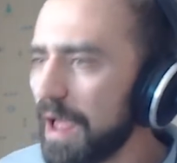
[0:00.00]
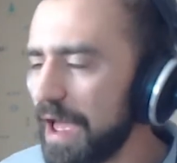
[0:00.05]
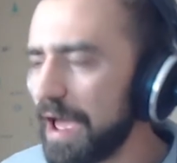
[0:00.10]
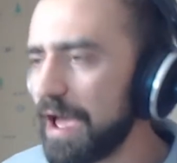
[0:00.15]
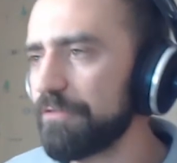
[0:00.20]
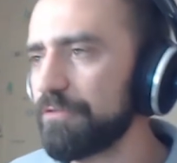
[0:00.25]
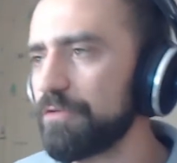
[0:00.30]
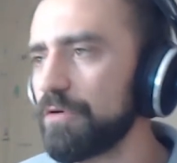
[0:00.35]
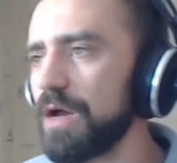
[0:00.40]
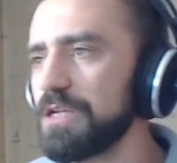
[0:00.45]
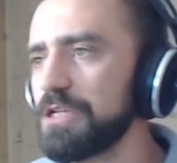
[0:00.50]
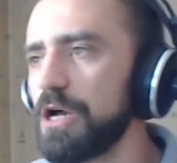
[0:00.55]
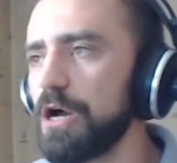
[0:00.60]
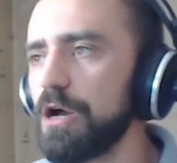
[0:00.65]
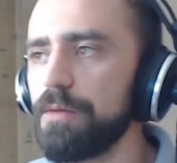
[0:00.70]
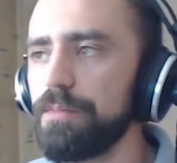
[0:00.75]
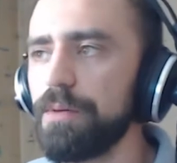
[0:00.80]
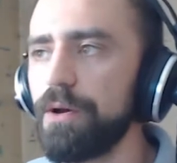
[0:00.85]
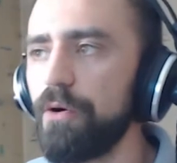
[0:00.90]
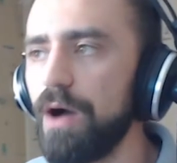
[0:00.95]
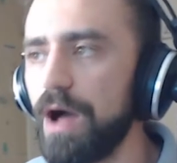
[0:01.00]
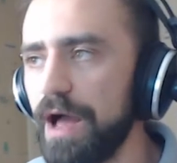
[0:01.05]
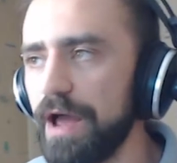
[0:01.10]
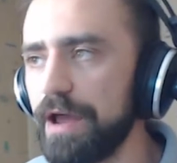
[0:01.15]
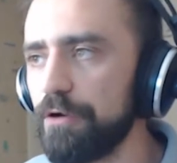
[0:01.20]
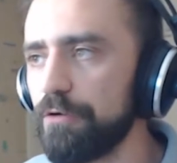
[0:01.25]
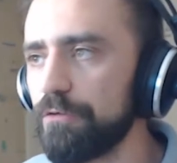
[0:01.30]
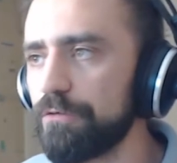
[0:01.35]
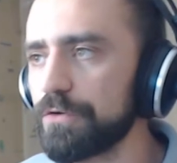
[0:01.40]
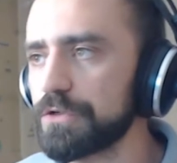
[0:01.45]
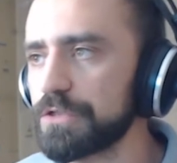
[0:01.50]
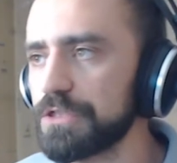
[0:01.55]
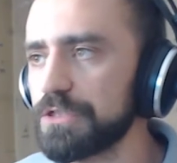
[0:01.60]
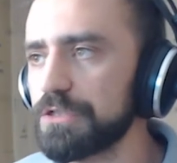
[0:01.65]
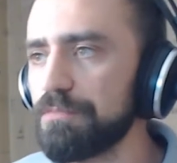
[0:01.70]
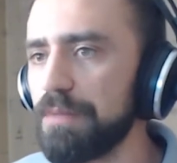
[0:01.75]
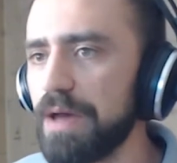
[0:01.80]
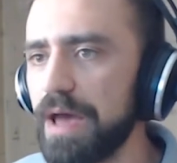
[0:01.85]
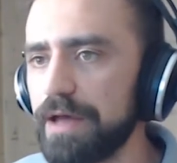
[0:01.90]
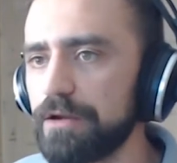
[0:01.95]
after I talk about IO
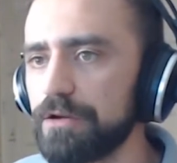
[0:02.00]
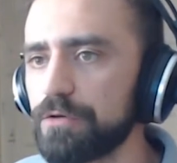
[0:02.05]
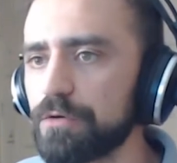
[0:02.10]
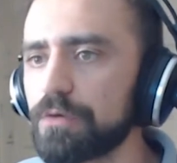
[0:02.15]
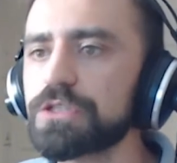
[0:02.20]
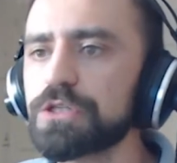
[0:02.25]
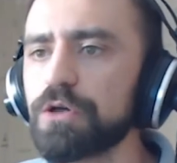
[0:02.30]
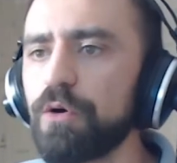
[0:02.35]
versus Matador.